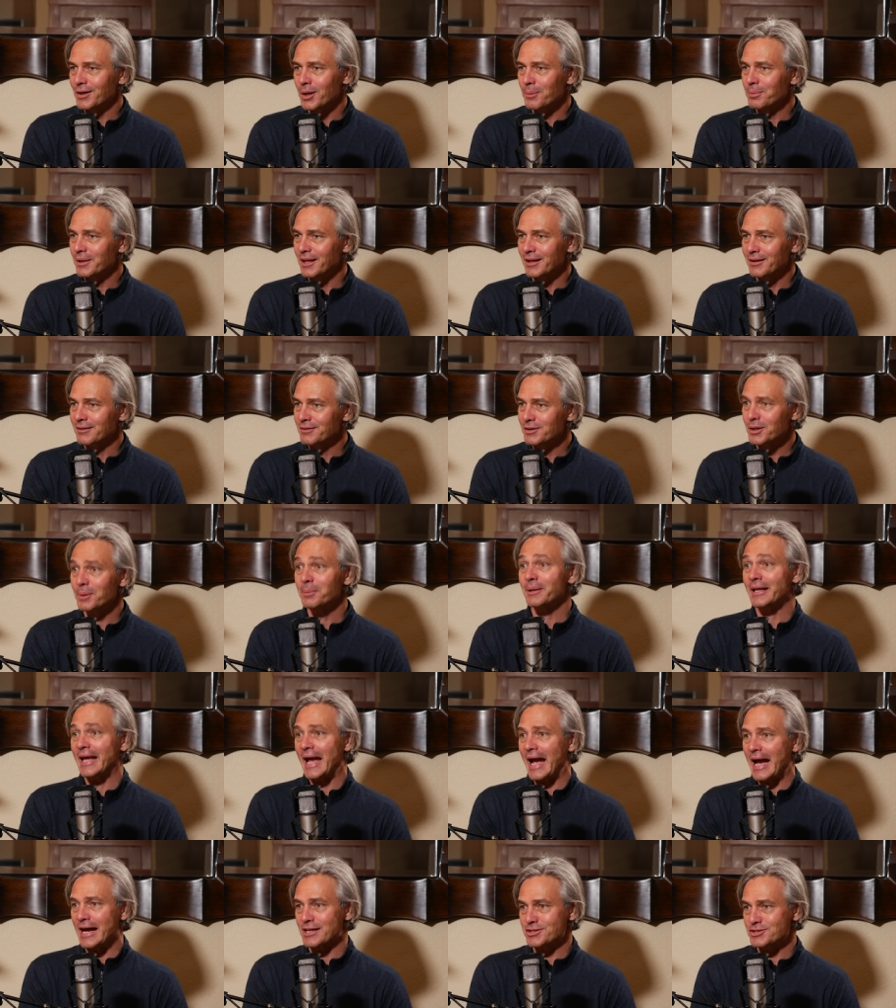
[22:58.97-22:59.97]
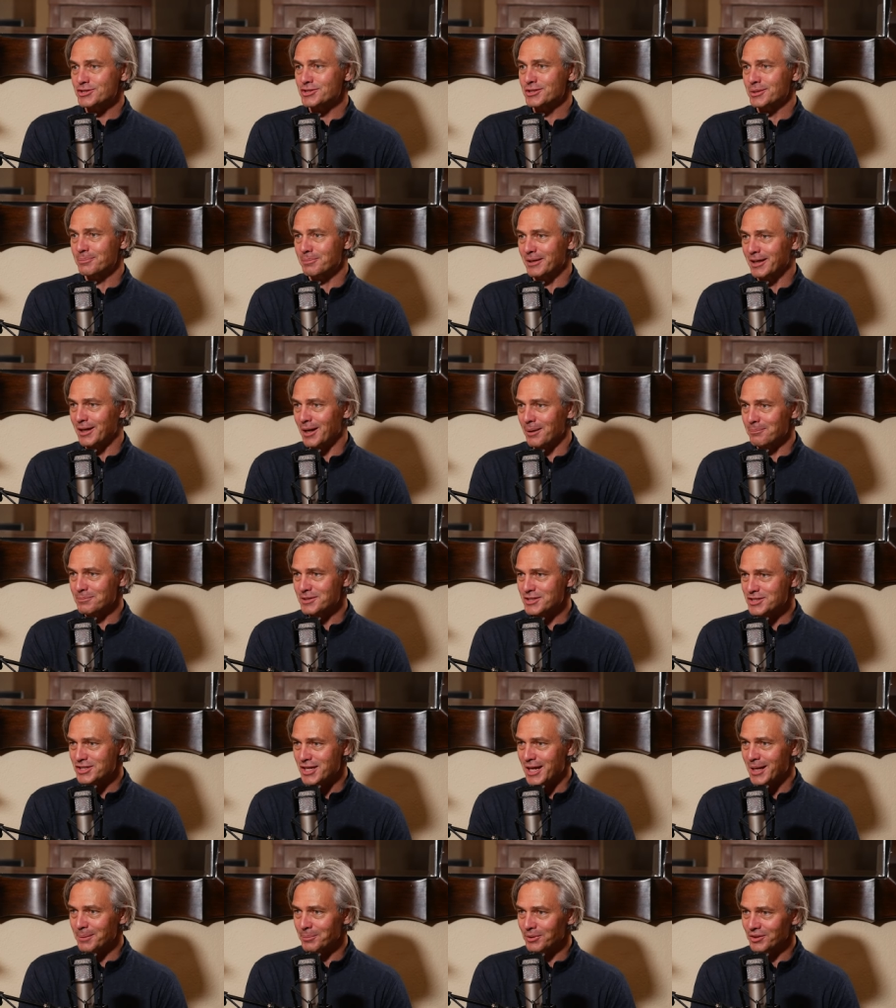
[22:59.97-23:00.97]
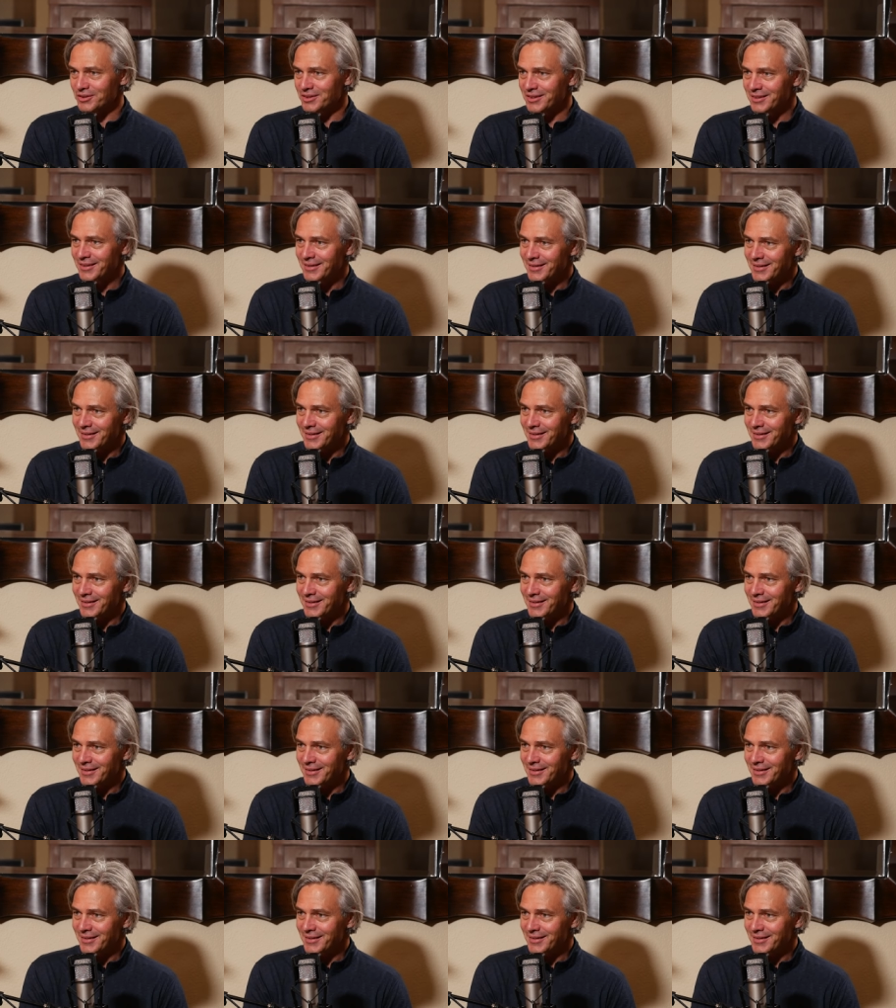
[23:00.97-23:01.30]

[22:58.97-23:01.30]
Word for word: Nobody nobody asked to become disabled.